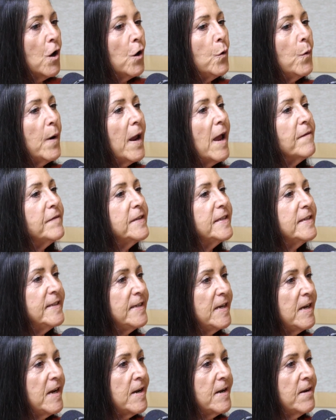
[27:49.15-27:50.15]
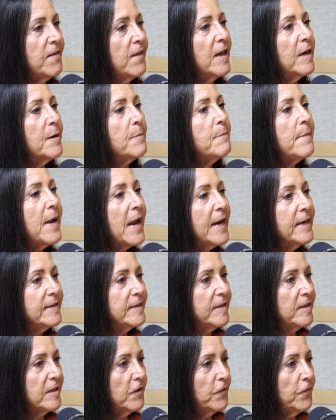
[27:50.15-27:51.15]
who have seen that it
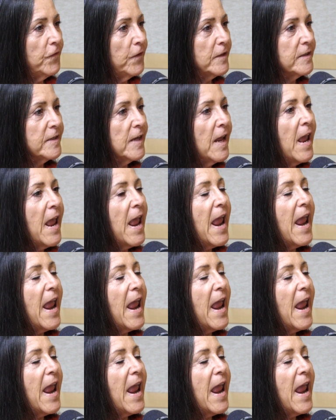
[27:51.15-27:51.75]
makes a difference.